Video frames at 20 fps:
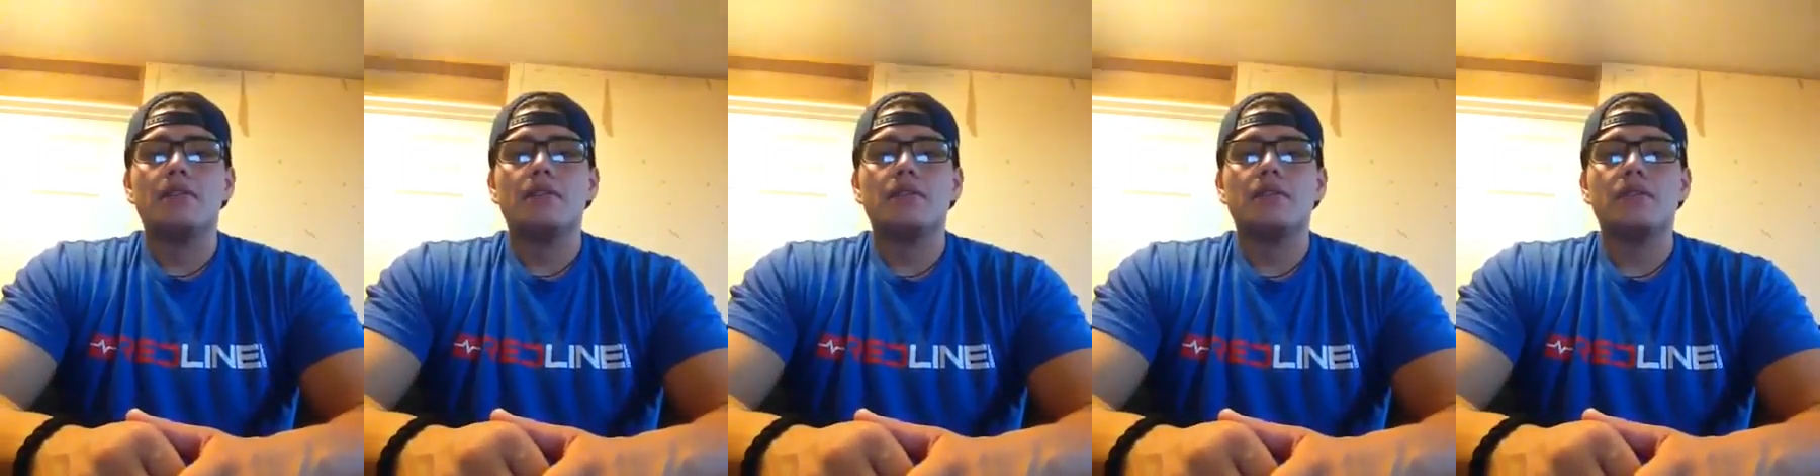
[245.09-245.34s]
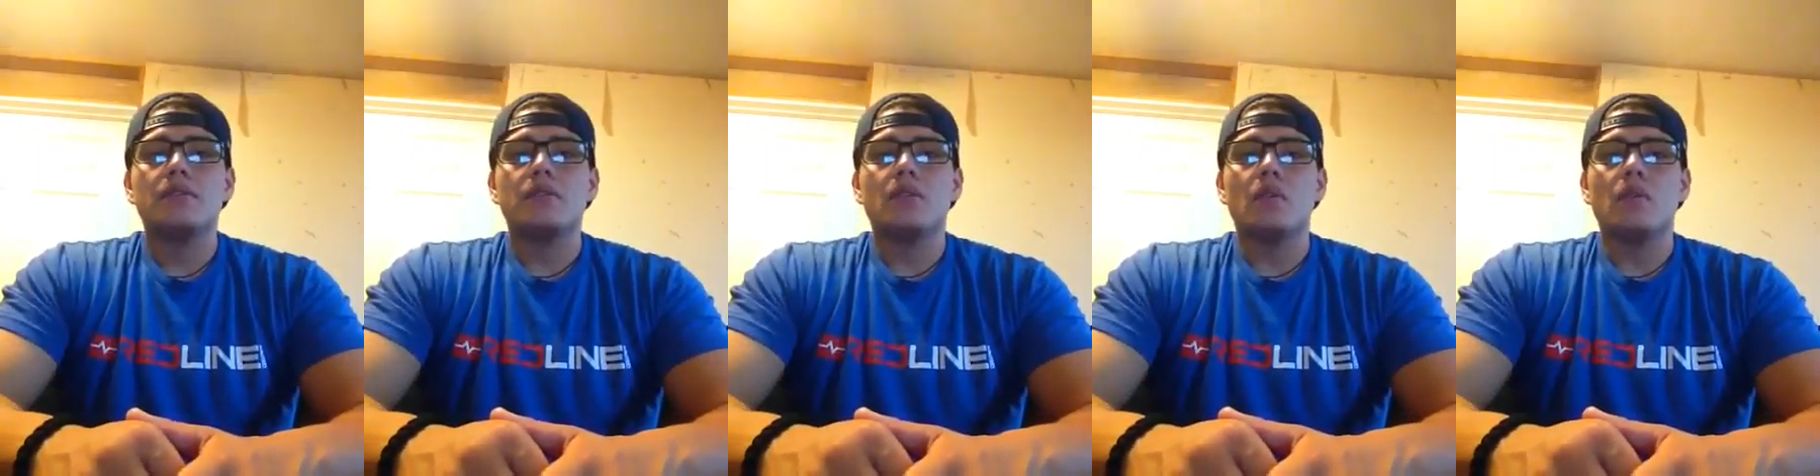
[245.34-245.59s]

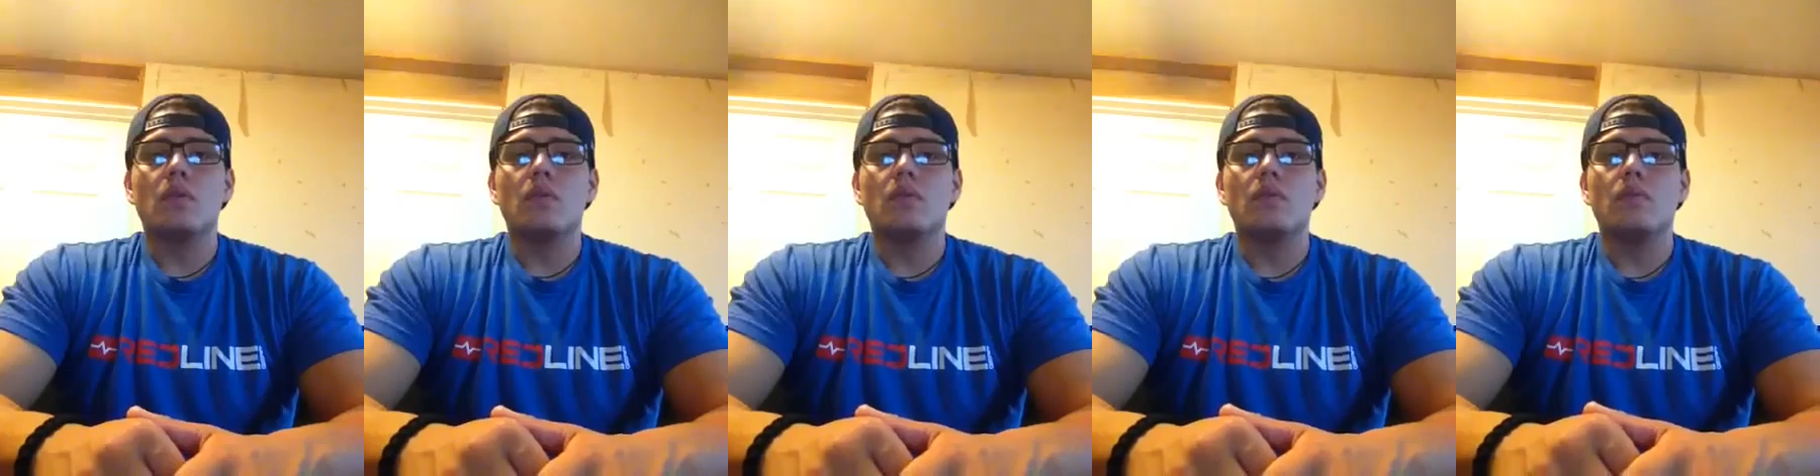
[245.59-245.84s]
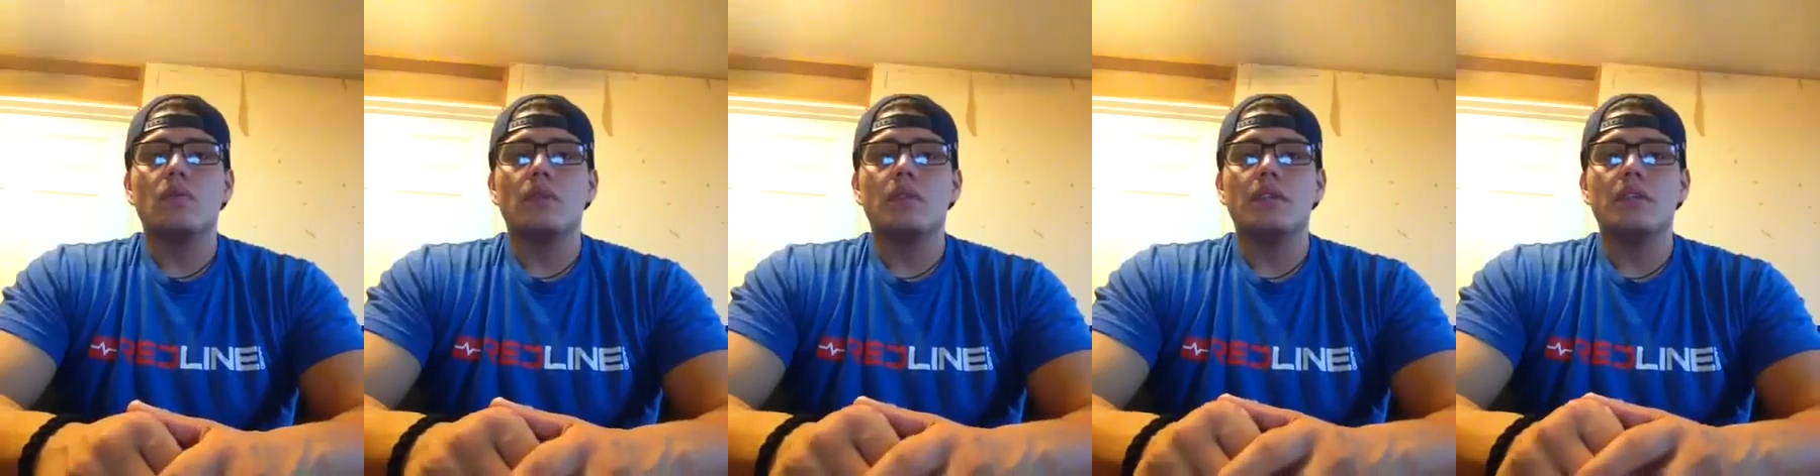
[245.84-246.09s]
So
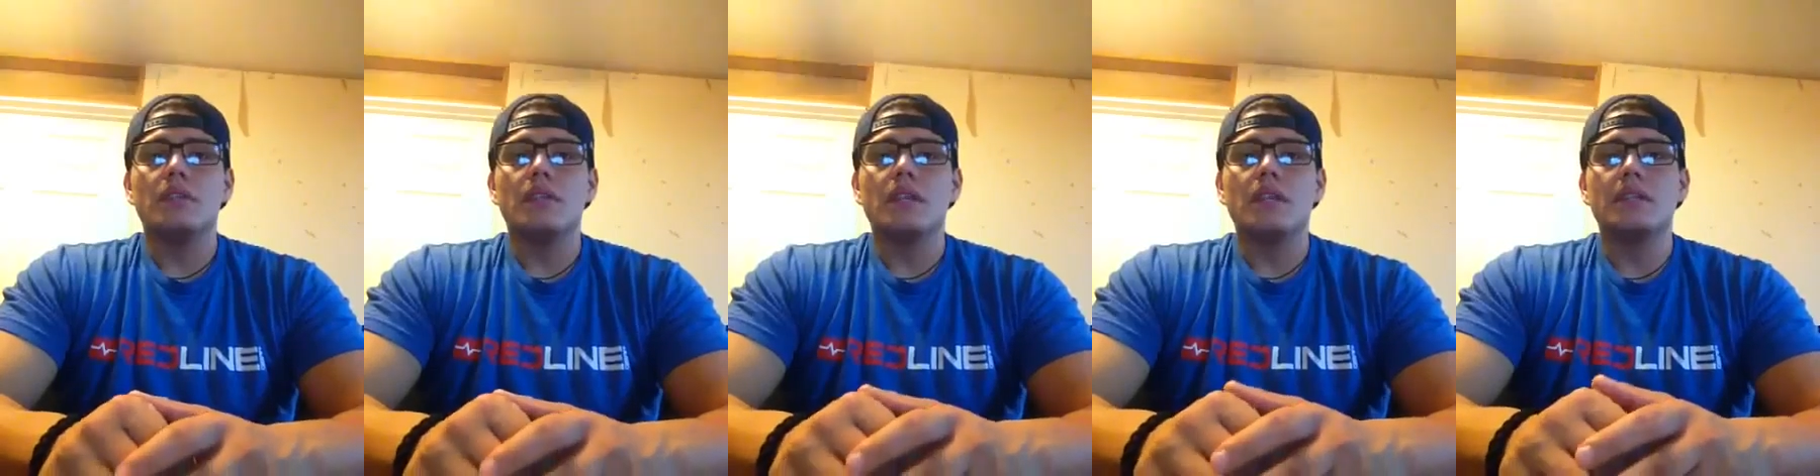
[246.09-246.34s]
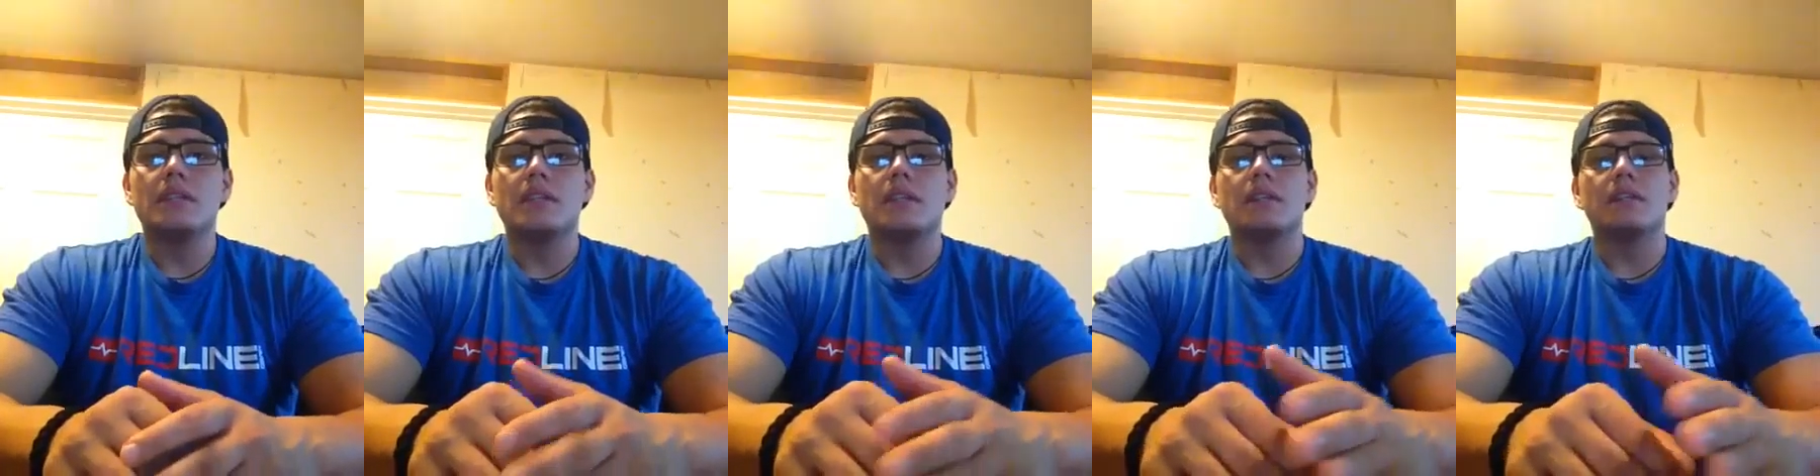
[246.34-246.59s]
what he's
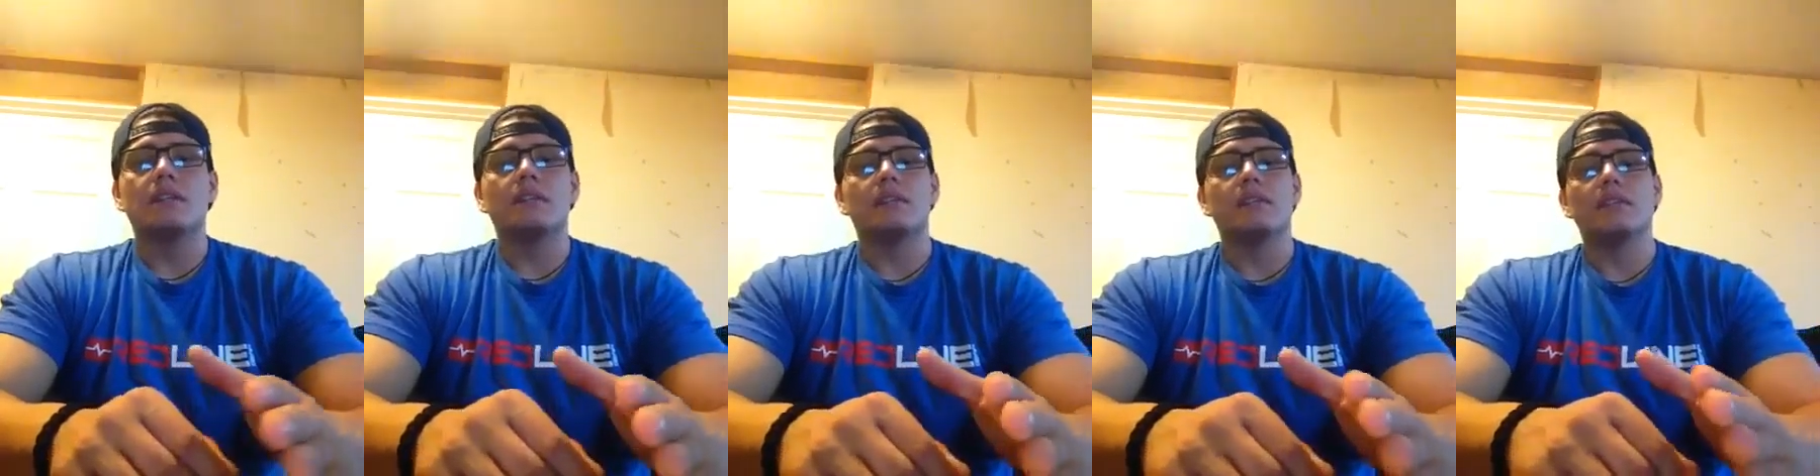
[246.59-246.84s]
saying is that